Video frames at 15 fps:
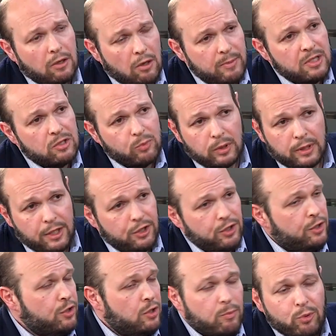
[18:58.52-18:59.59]
Armenia's
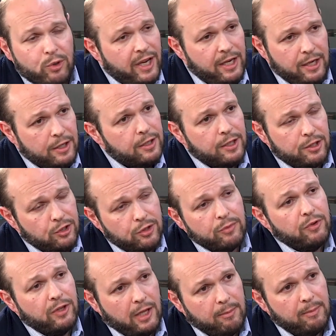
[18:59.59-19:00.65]
relationship with any country,
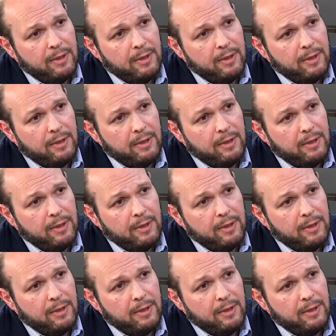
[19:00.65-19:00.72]
for that